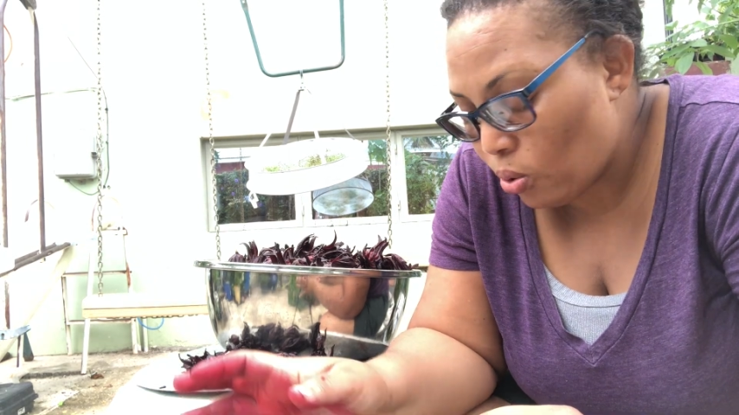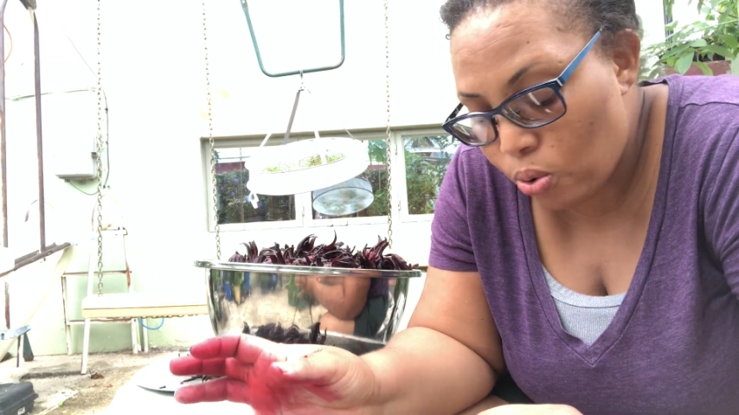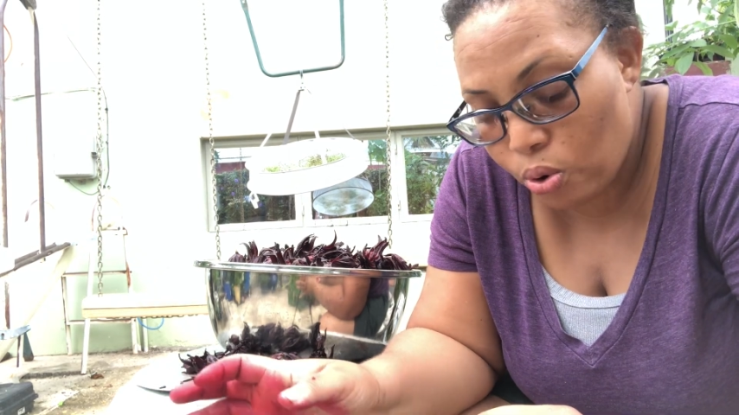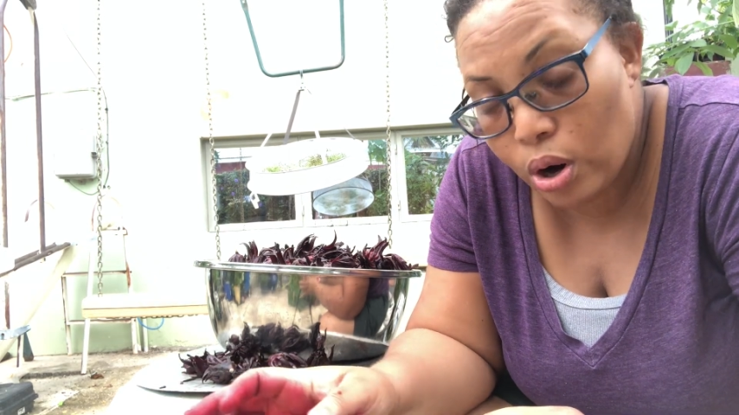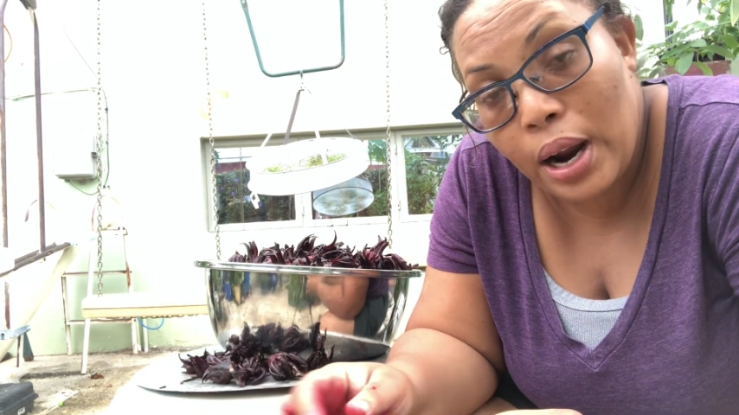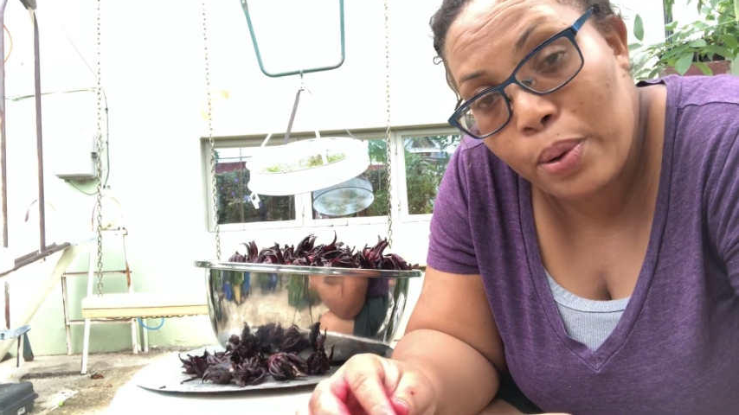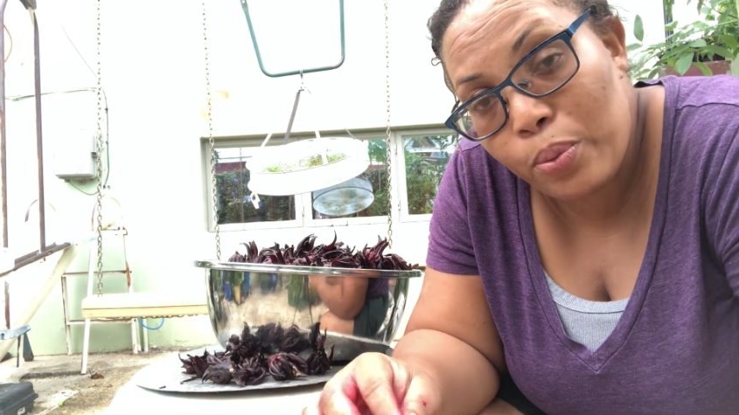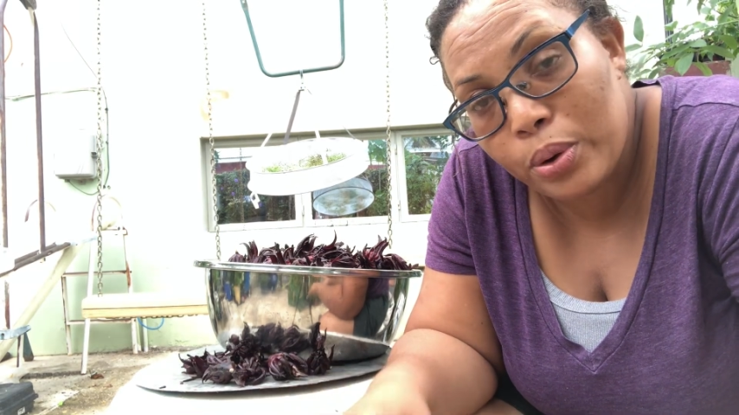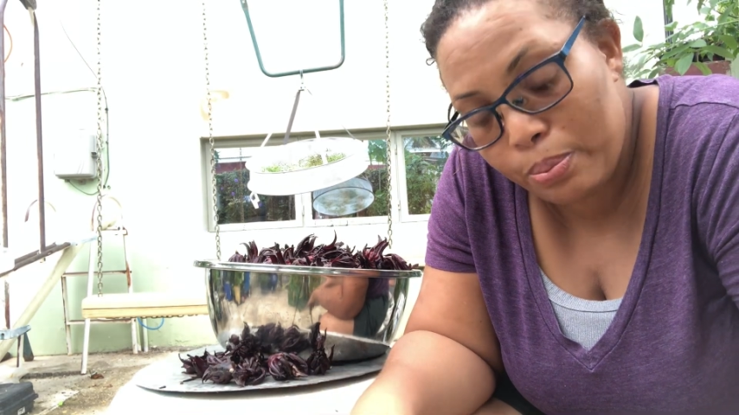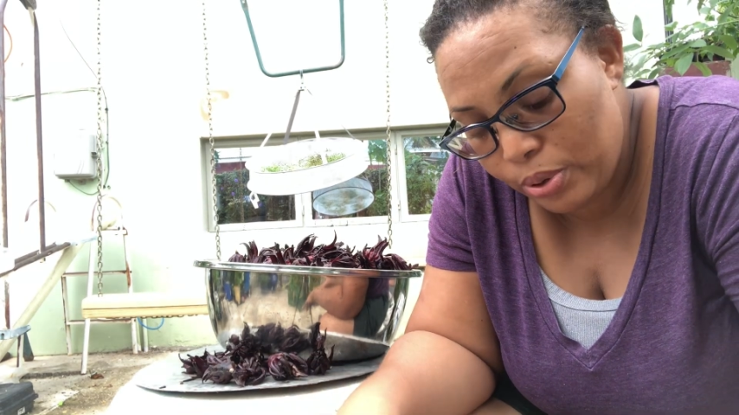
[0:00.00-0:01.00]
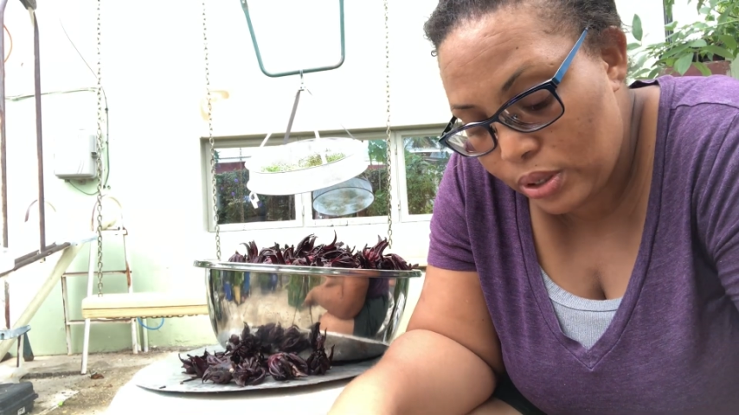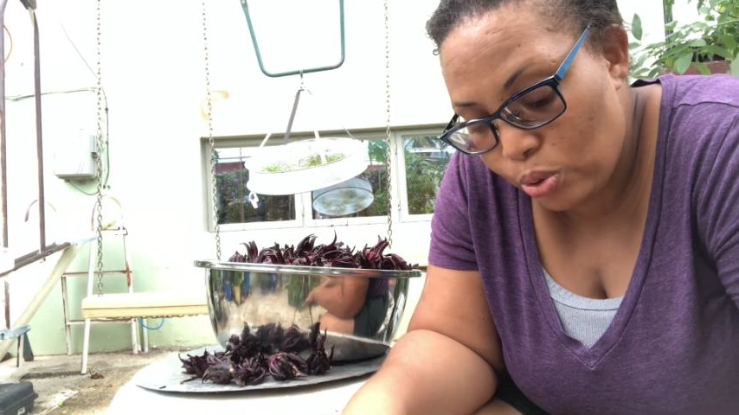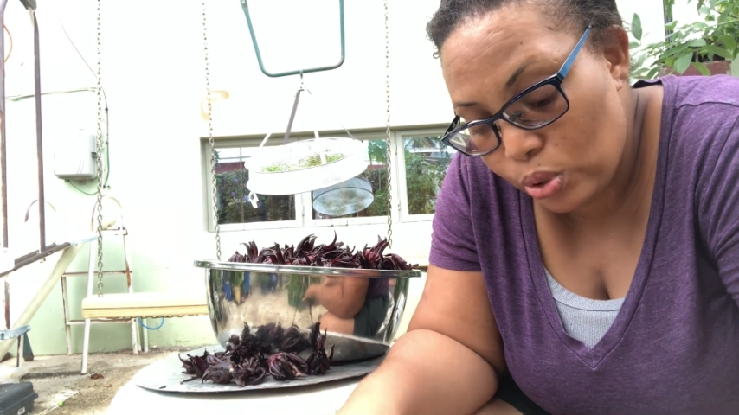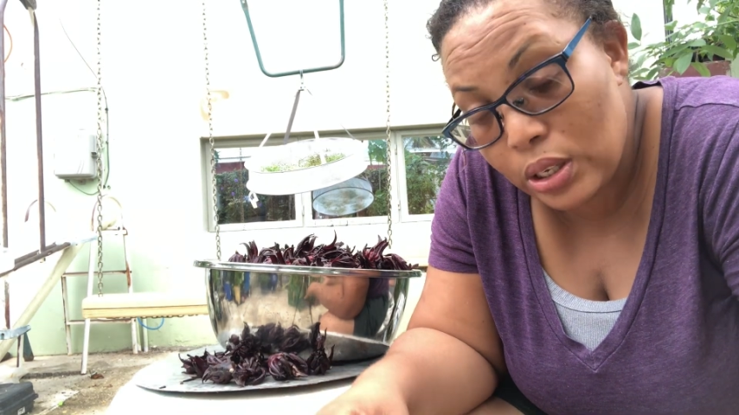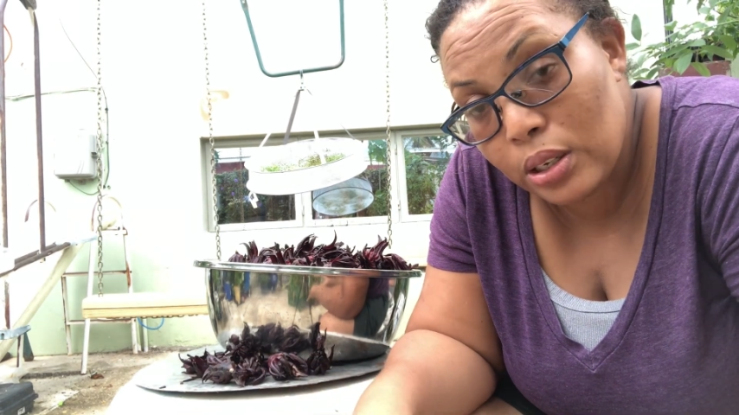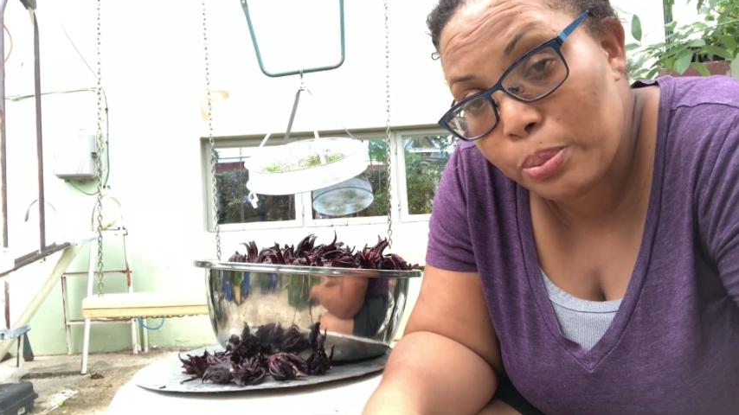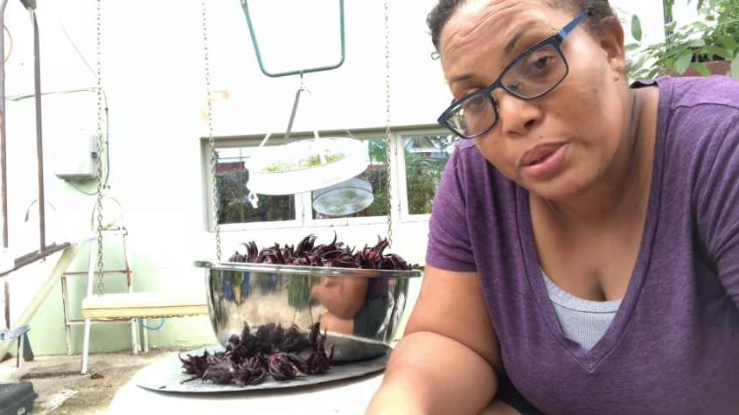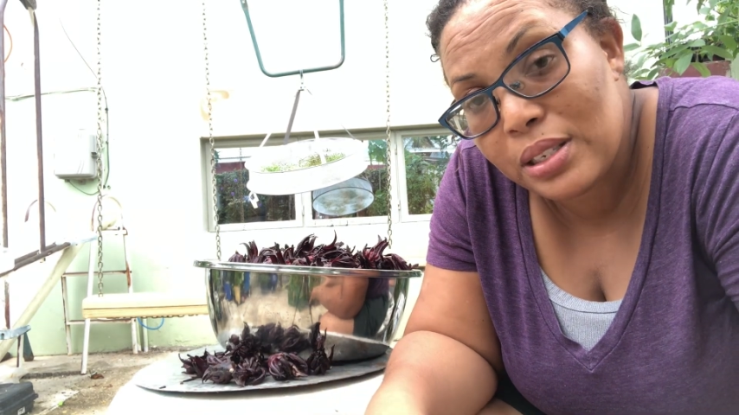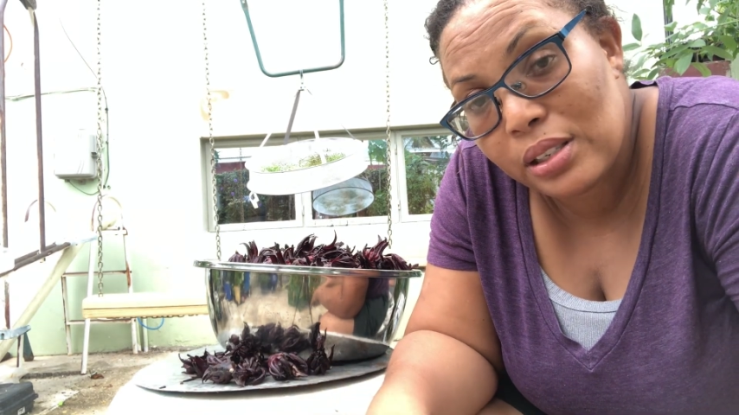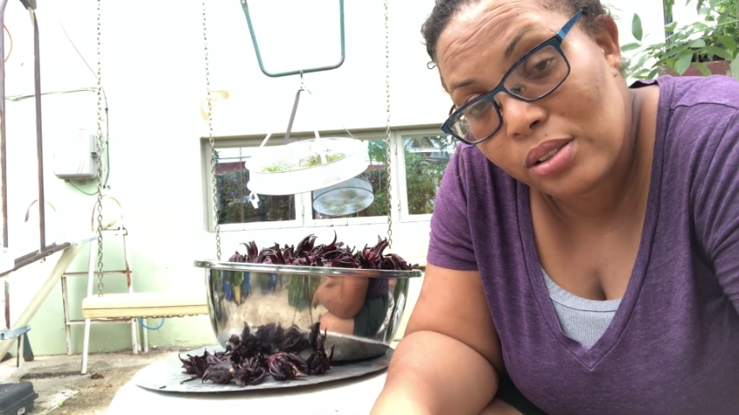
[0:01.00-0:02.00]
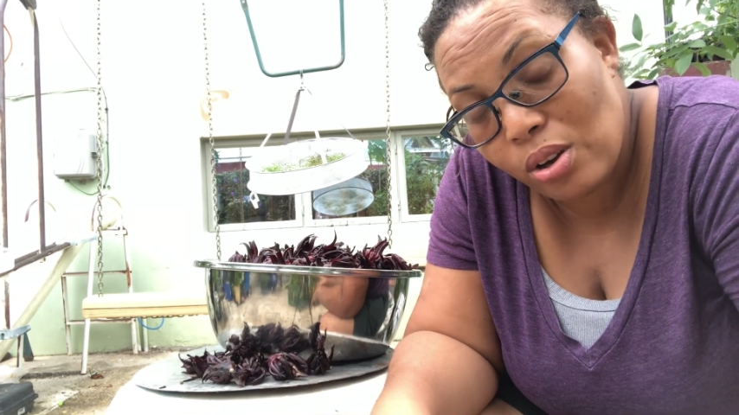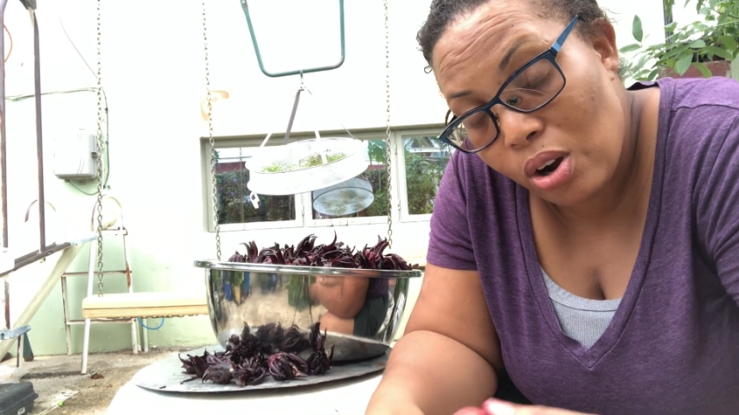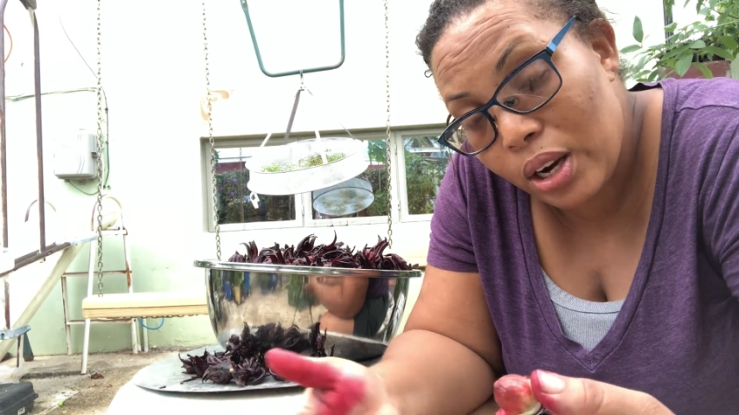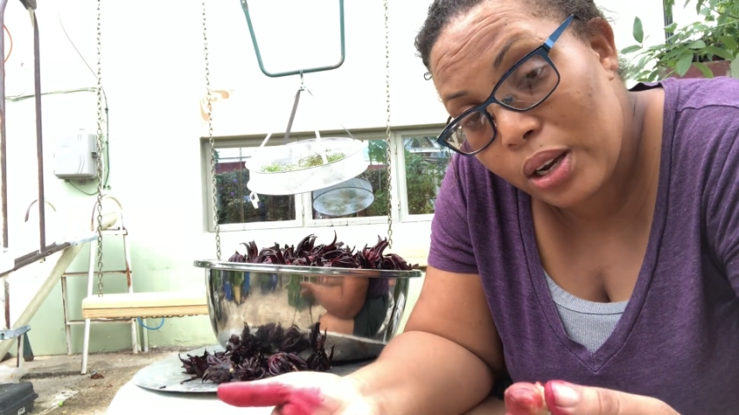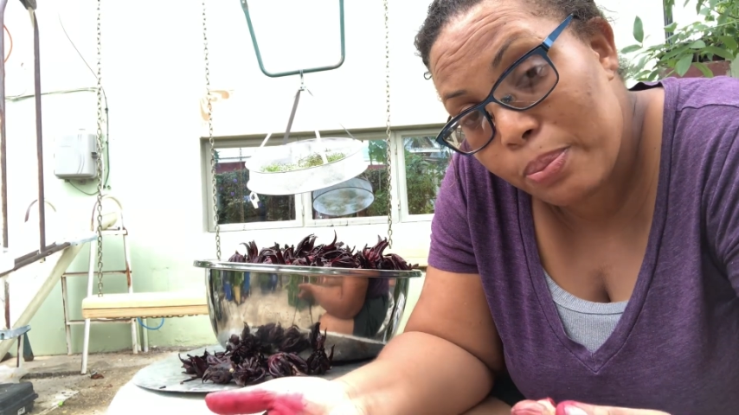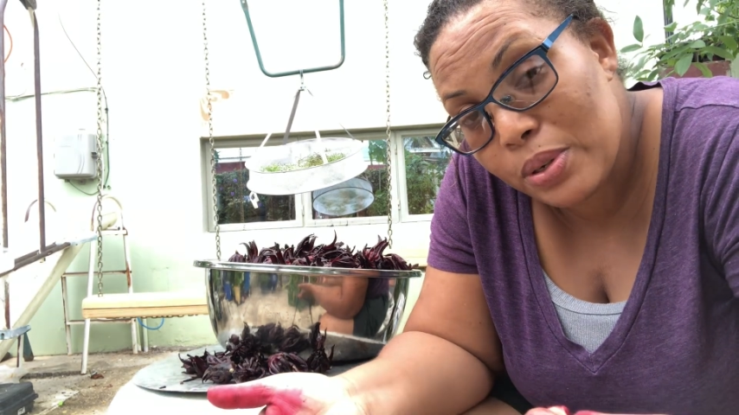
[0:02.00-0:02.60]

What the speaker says: or I would put those little pieces on a